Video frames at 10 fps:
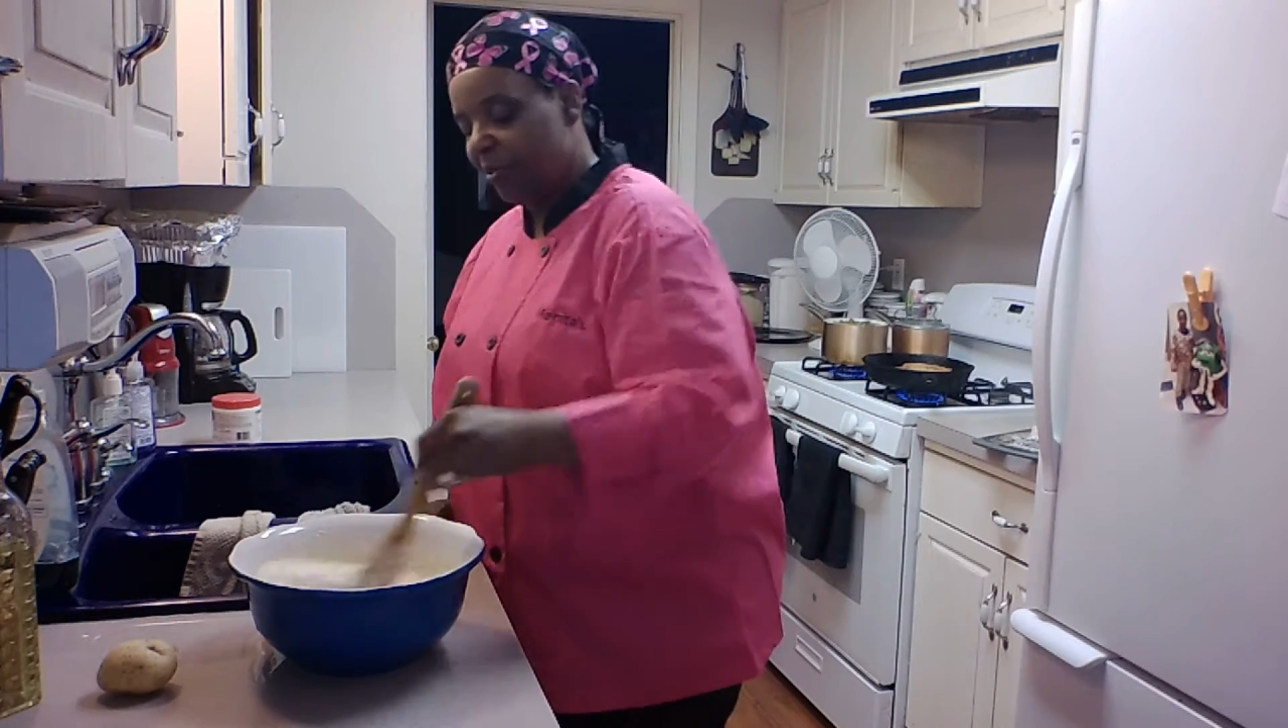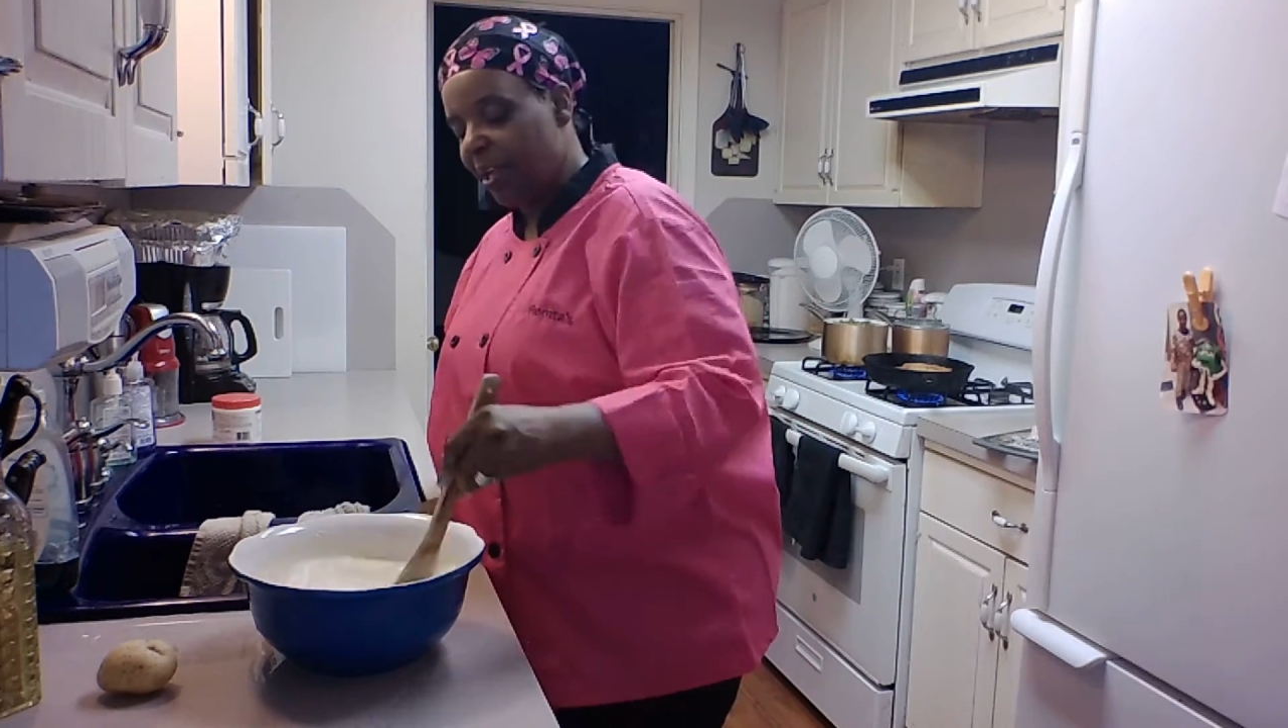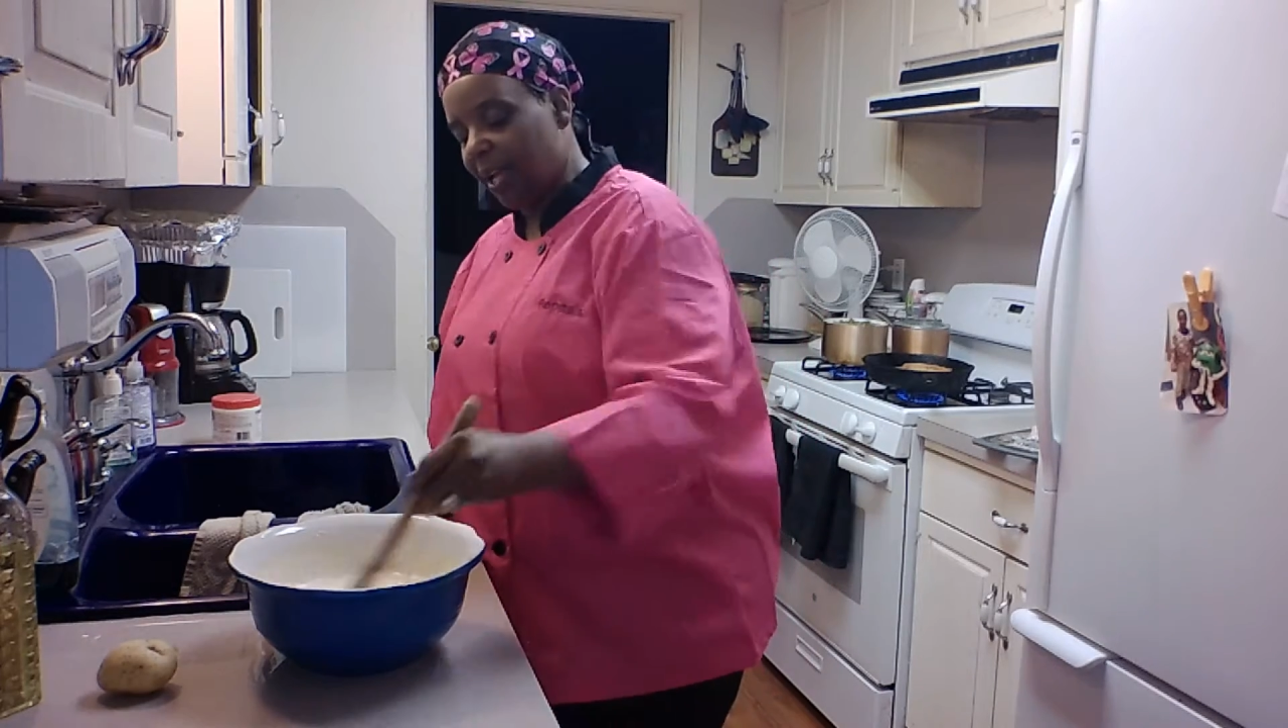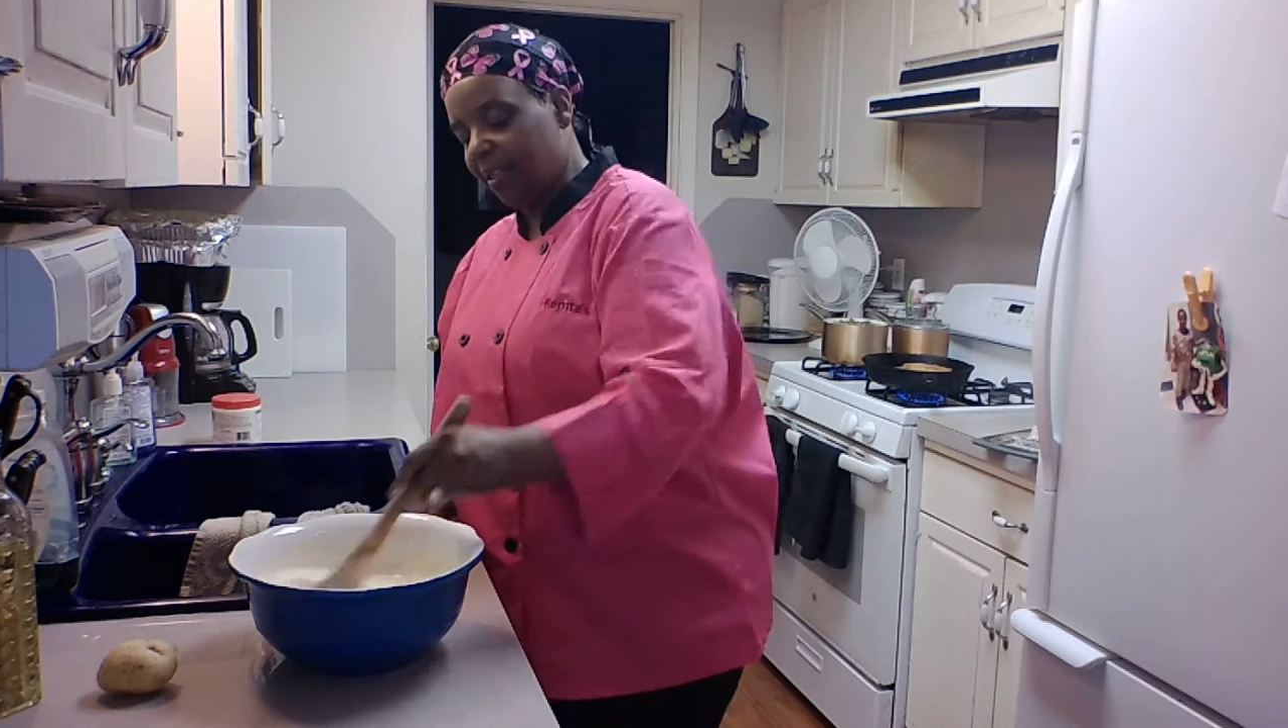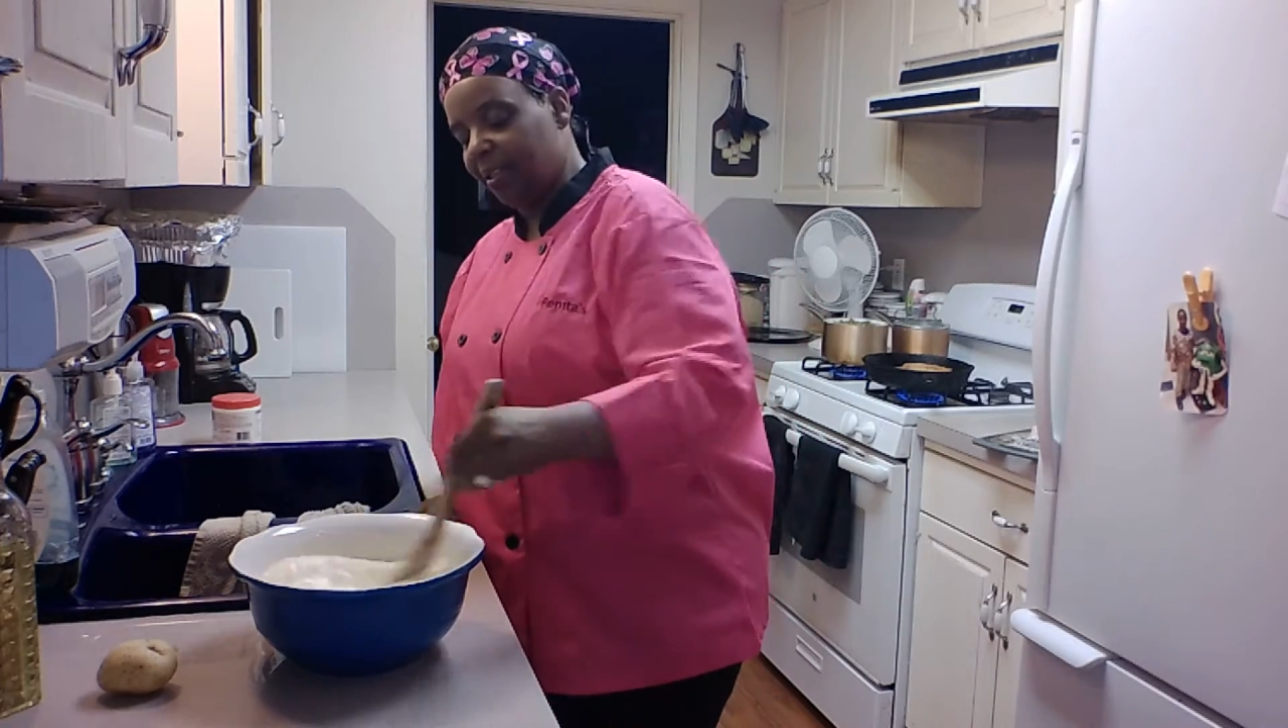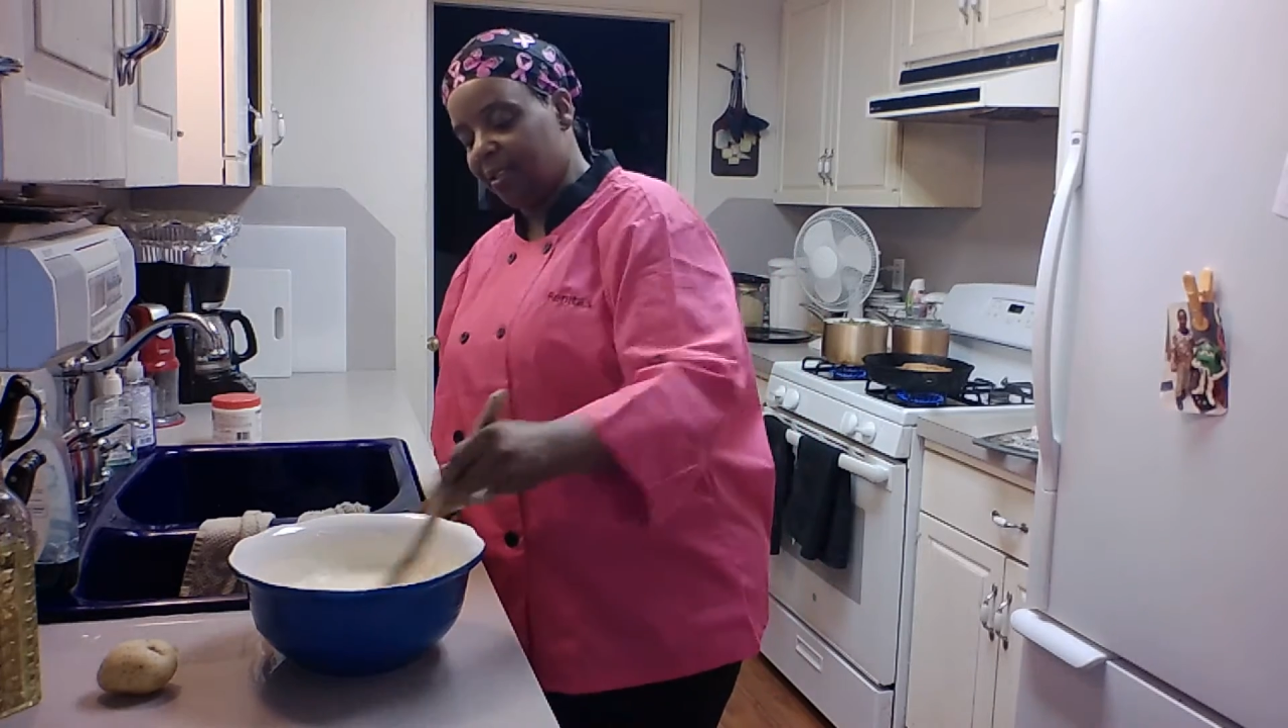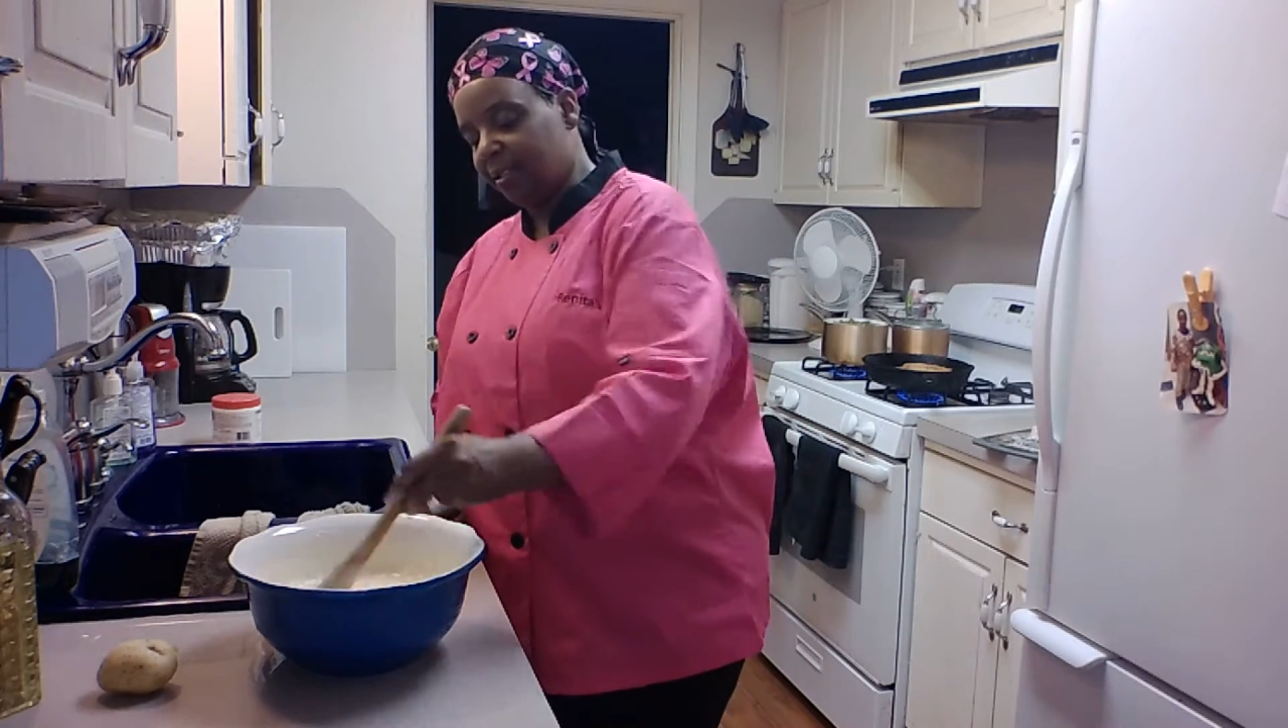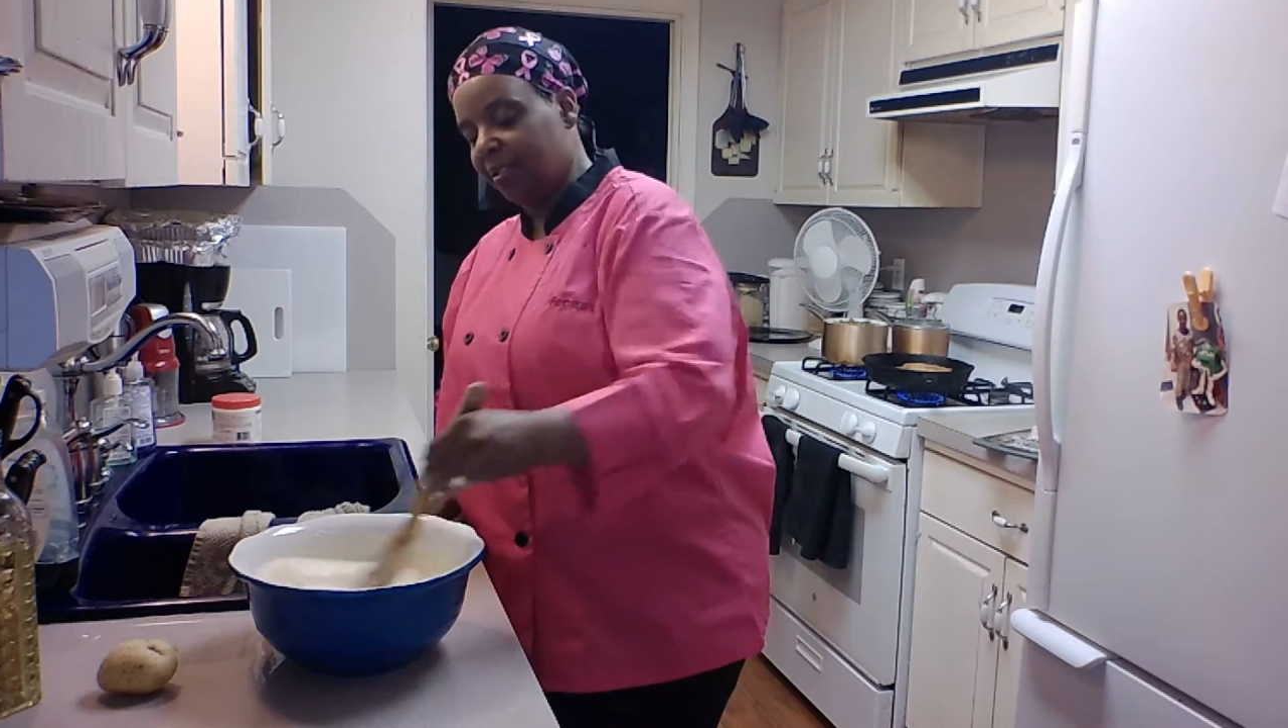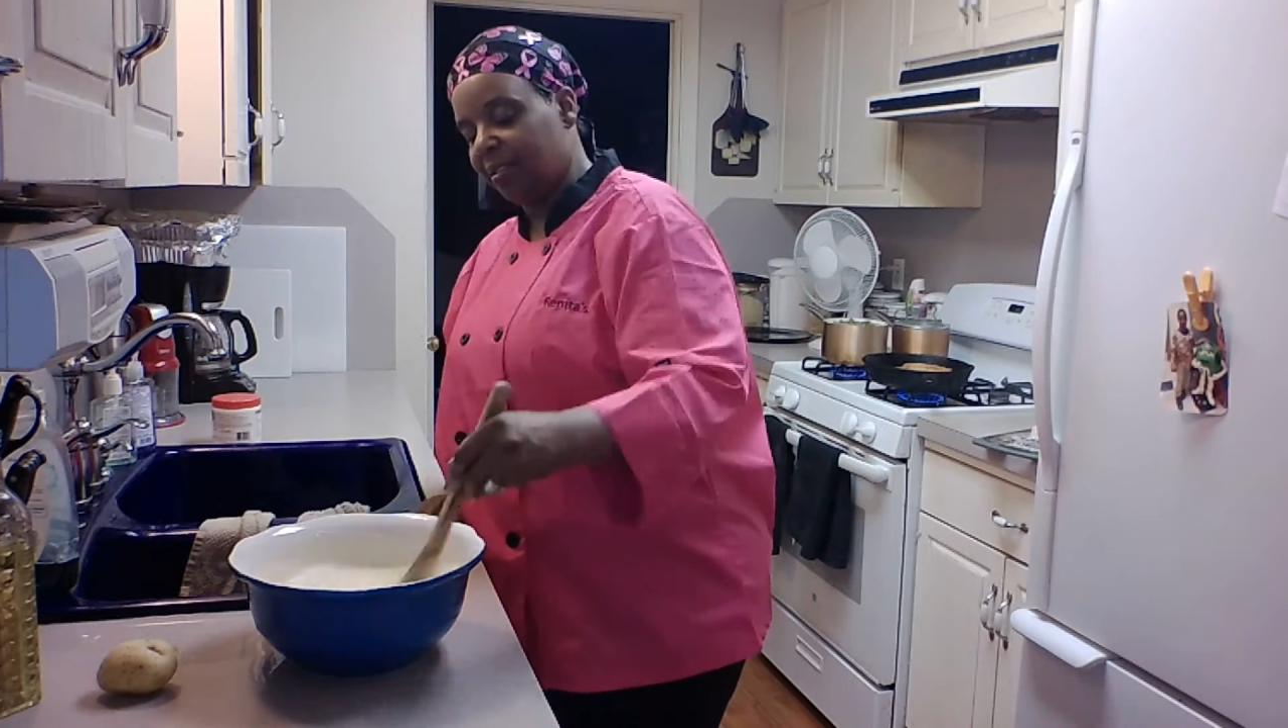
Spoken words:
we got this